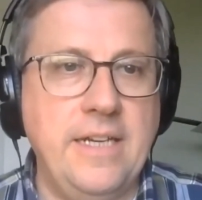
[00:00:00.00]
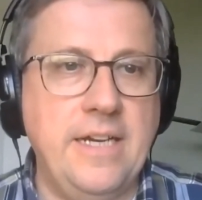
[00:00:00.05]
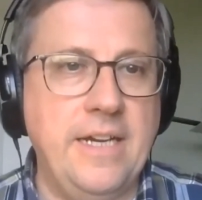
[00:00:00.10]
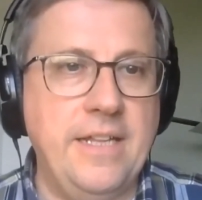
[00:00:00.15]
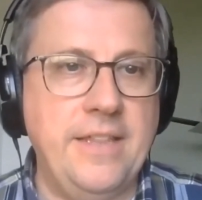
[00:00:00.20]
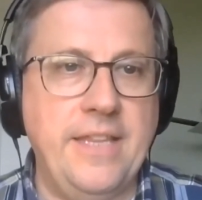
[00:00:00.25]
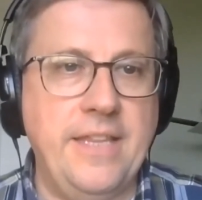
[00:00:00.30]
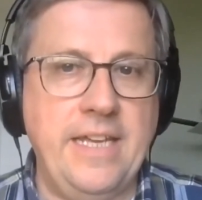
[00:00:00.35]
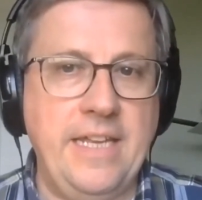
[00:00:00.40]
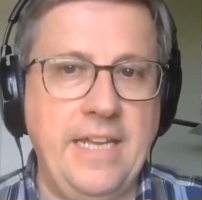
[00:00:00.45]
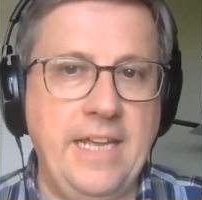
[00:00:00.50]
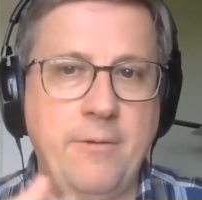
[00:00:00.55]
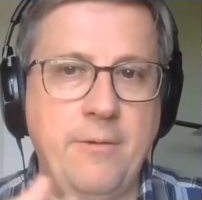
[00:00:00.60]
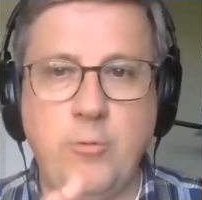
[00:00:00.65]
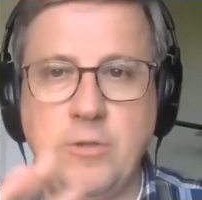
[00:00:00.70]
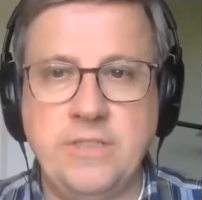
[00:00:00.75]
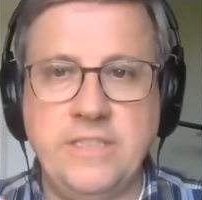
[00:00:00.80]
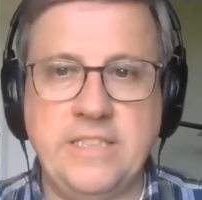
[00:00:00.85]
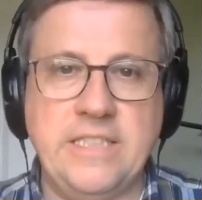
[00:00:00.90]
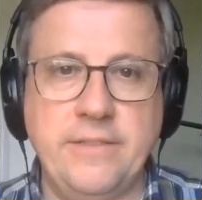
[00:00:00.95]
and they have
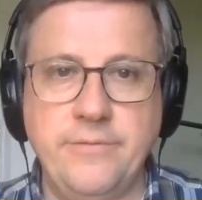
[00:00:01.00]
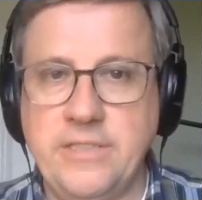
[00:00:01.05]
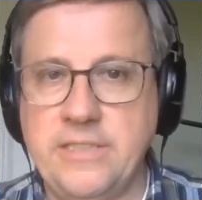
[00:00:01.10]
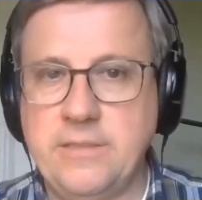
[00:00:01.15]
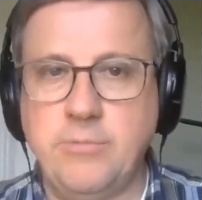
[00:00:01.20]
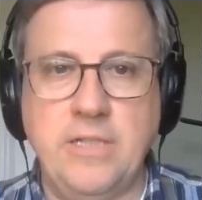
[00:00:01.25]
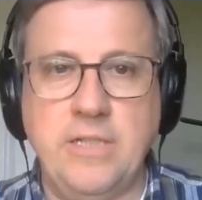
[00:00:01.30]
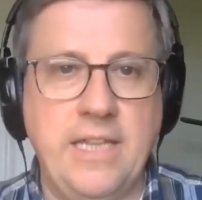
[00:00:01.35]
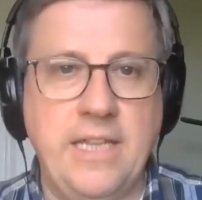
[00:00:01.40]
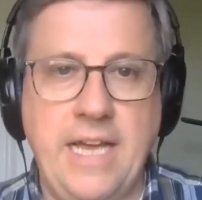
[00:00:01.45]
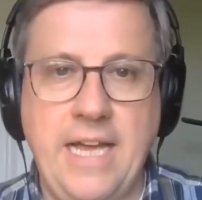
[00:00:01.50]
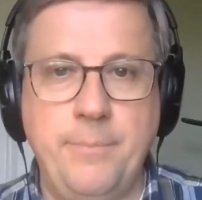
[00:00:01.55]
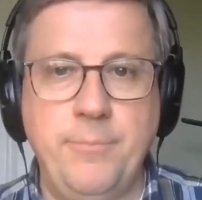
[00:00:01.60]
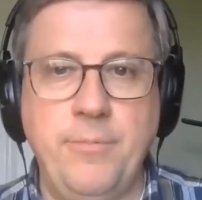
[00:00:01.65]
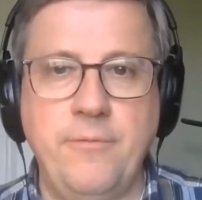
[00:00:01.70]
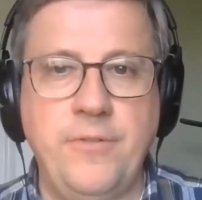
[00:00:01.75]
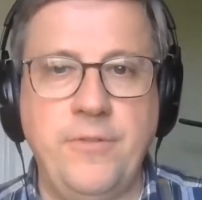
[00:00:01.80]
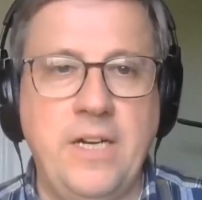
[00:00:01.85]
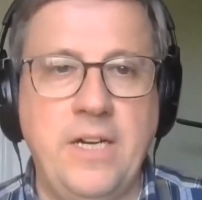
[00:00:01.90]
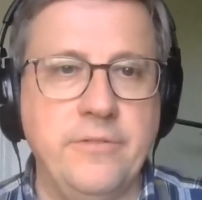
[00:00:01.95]
one service where that
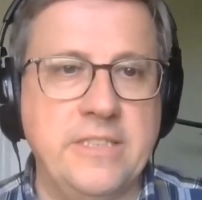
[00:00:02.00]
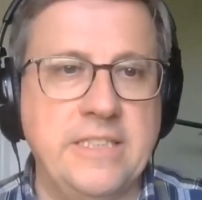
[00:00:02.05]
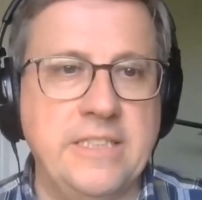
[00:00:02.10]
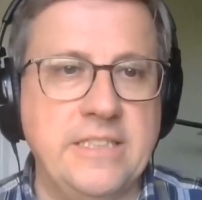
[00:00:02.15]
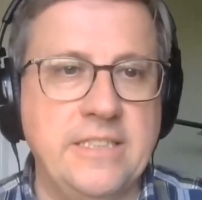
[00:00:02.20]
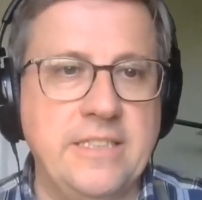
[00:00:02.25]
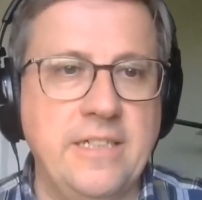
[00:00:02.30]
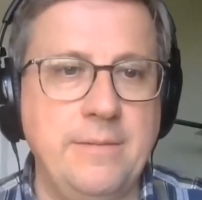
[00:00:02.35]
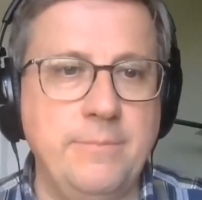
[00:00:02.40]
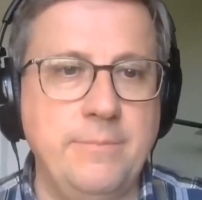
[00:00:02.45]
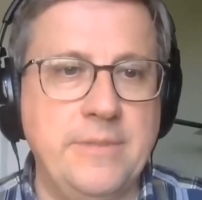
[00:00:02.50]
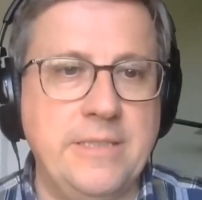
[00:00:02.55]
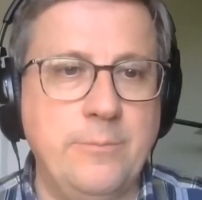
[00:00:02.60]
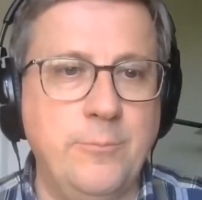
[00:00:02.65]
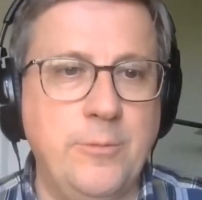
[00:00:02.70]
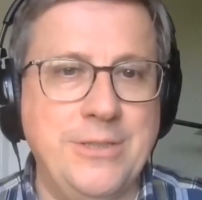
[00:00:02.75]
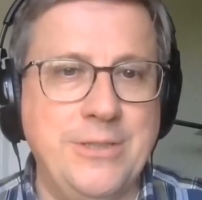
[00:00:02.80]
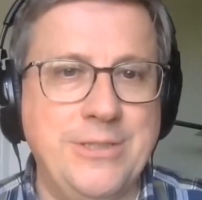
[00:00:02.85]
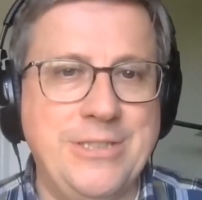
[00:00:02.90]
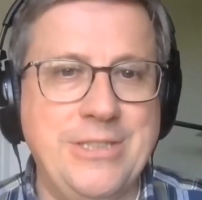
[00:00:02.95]
happened 5 or 6 times
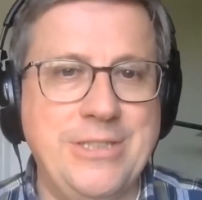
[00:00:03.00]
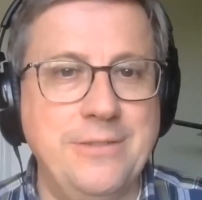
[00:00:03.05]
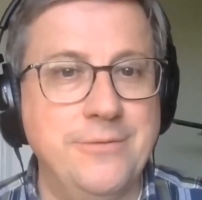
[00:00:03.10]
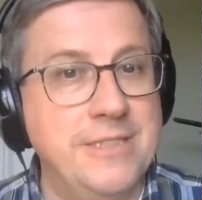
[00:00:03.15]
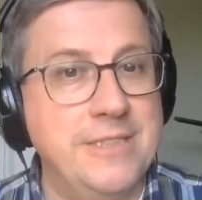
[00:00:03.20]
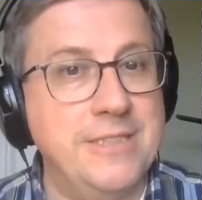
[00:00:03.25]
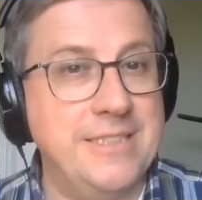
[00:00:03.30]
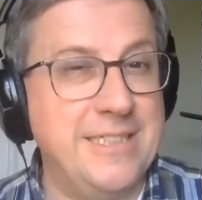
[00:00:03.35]
in one service.